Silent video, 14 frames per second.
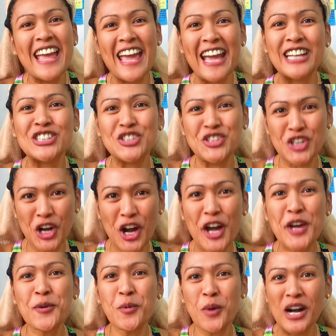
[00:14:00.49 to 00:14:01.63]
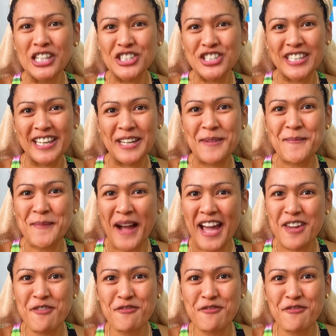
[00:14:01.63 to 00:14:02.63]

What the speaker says: enjoy watching my